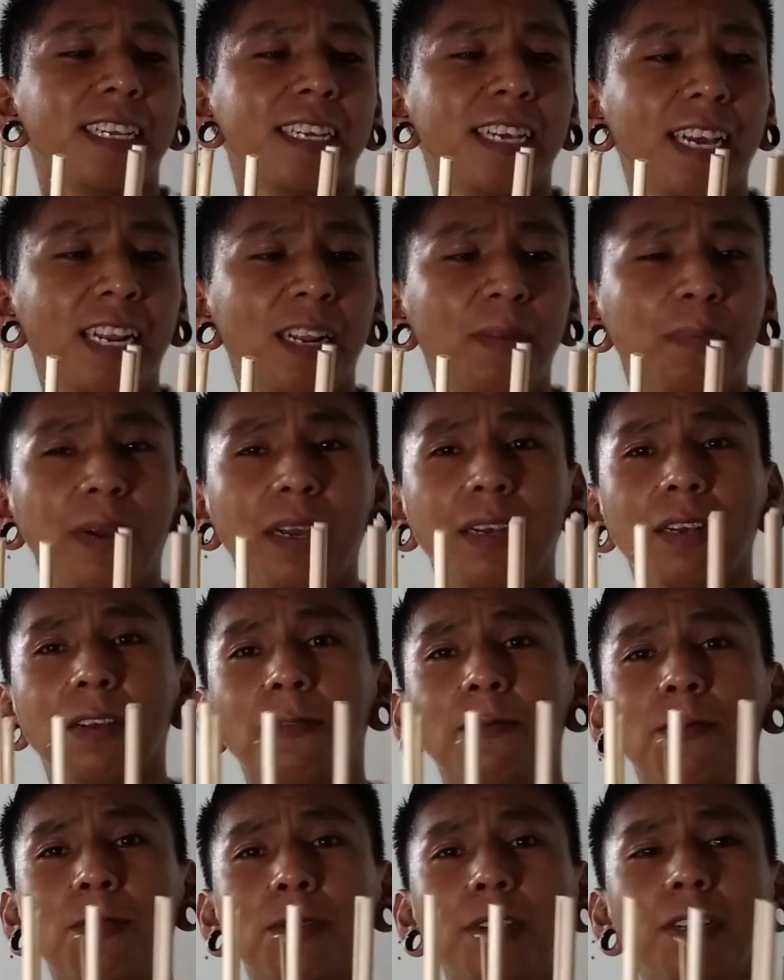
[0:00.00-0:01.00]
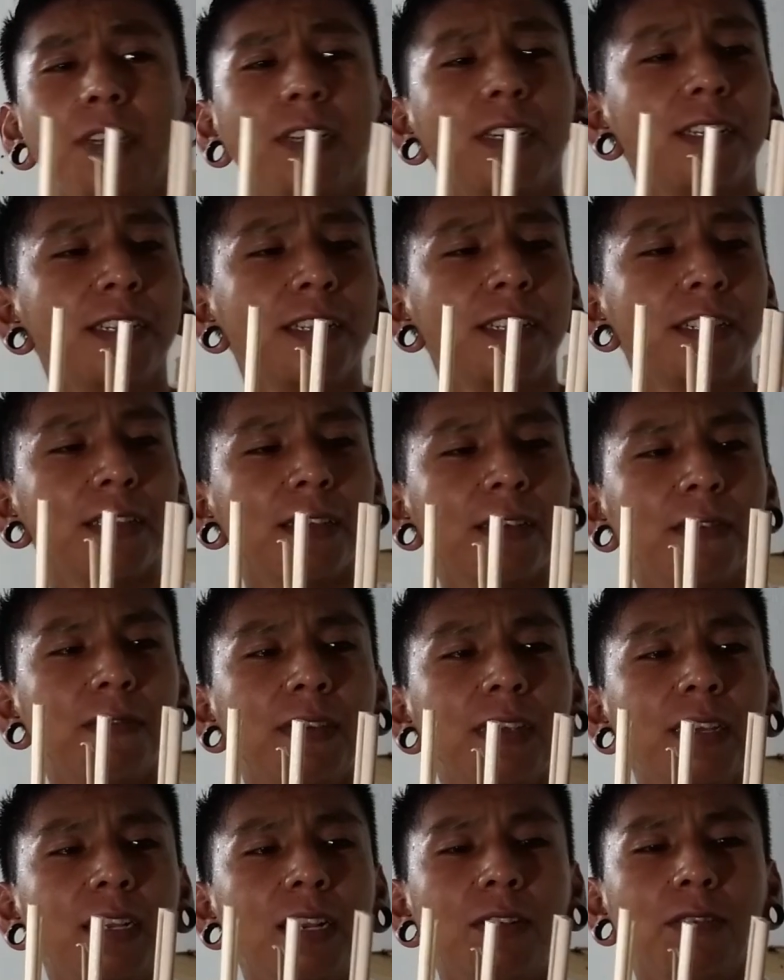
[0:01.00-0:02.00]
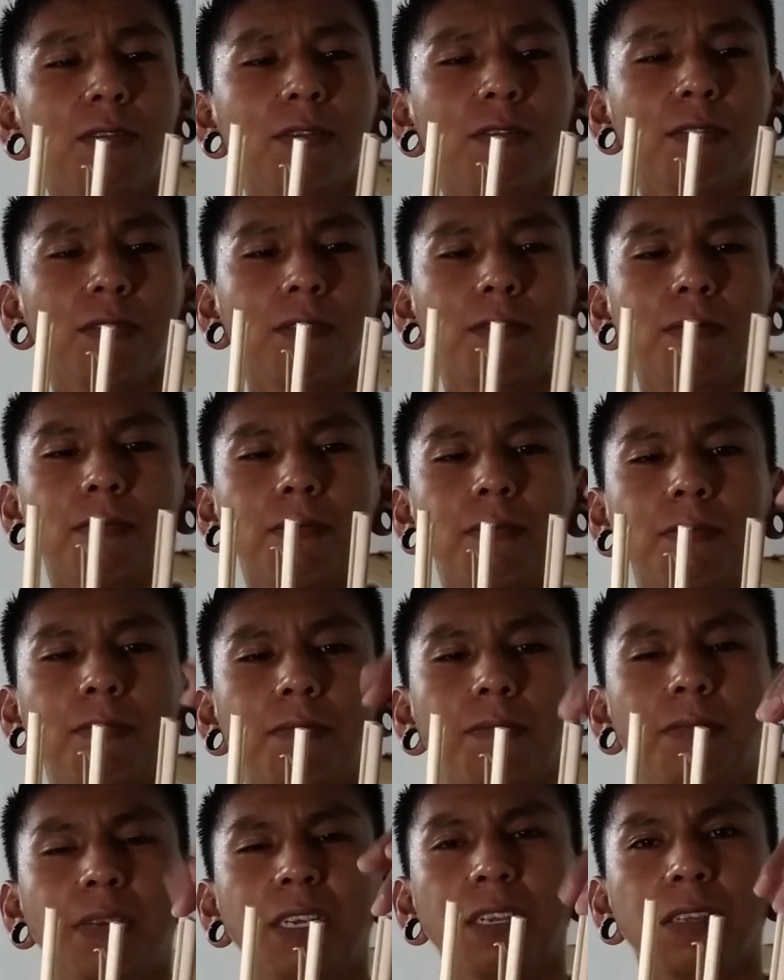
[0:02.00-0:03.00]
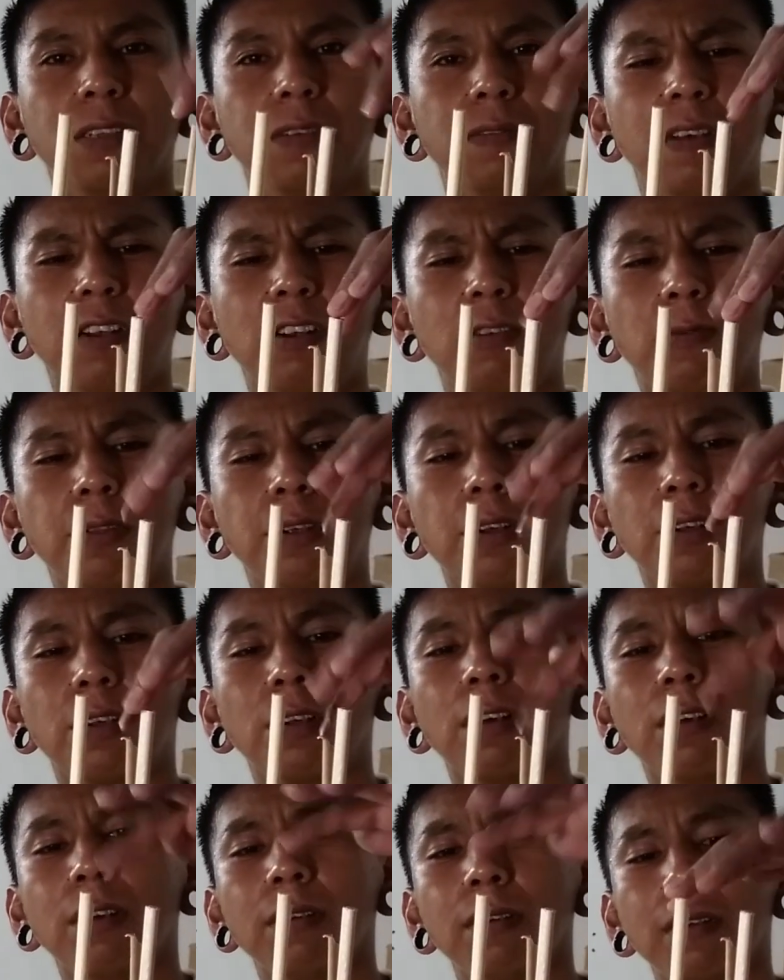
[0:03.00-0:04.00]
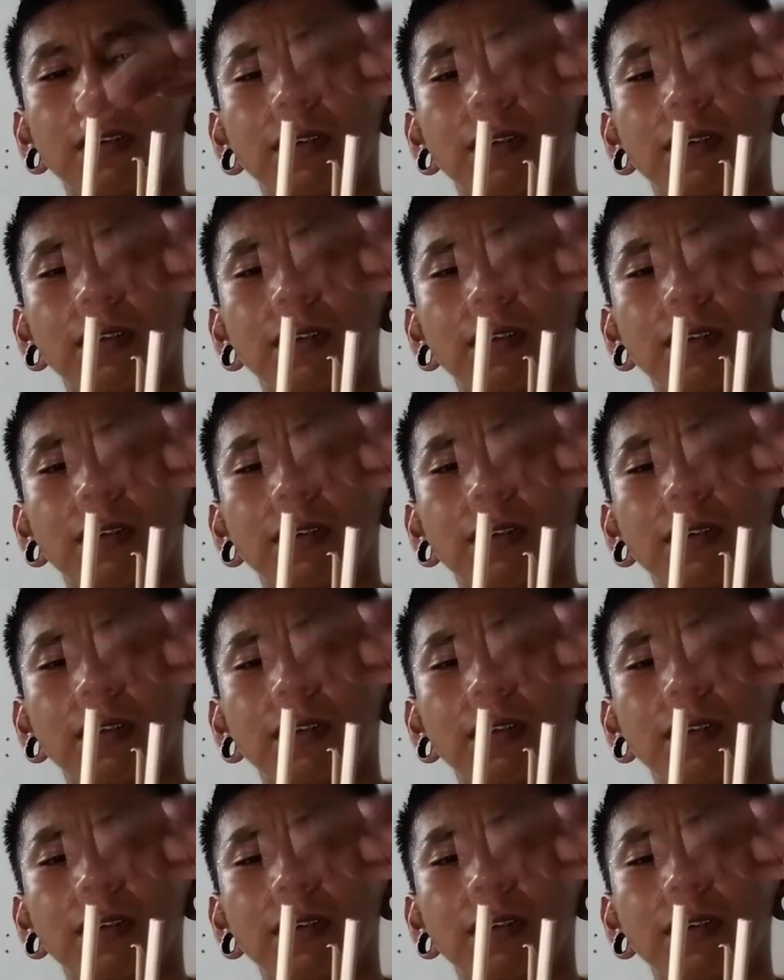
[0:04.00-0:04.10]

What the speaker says: I didn't buy enough wood of these little pieces of, I don't know what they're called.